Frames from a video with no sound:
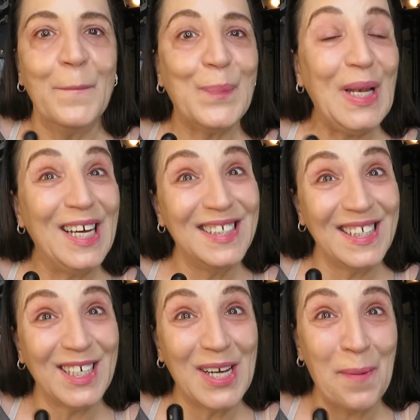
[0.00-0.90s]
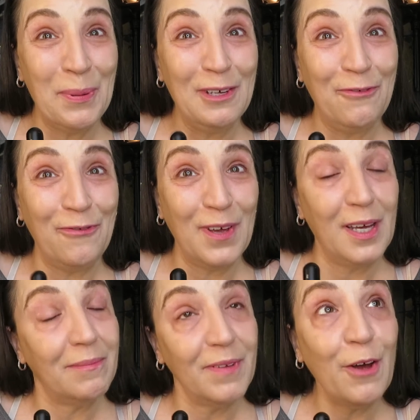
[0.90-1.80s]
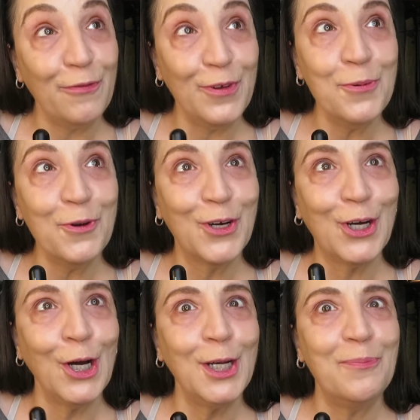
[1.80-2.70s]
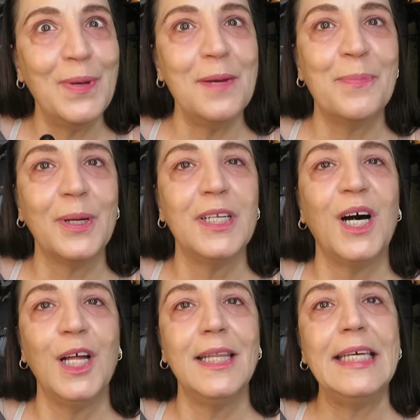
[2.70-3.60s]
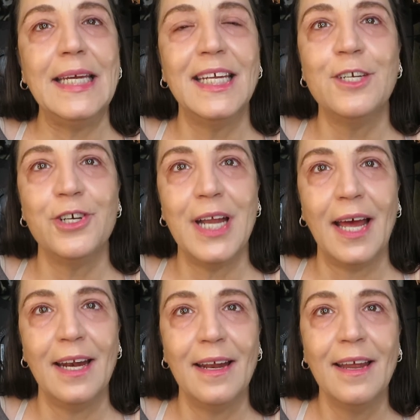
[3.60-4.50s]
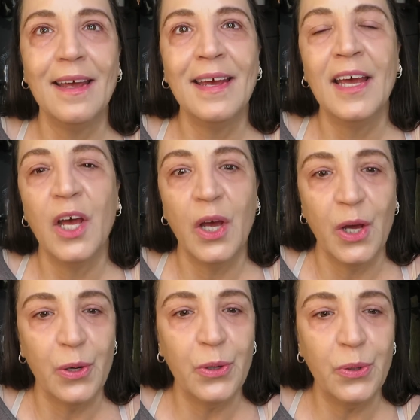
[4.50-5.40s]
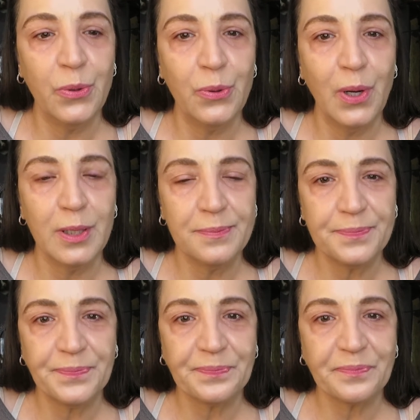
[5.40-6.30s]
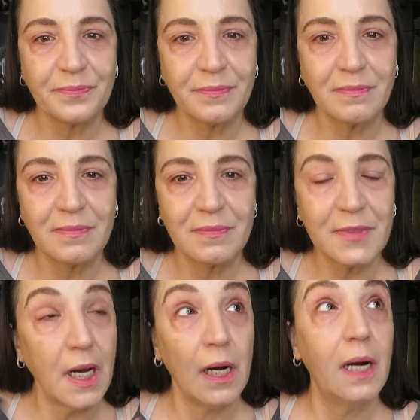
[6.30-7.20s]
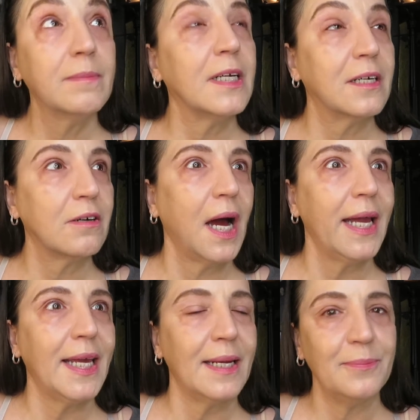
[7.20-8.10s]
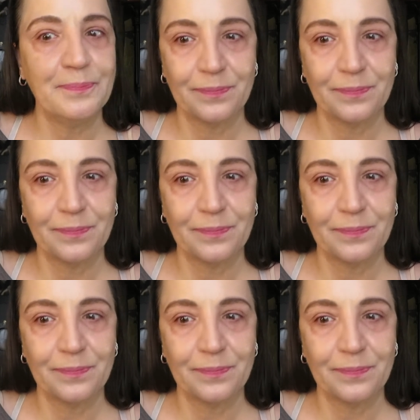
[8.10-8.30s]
Plus a couple of, a few good people on the internet who, oh, I'm going to cry again.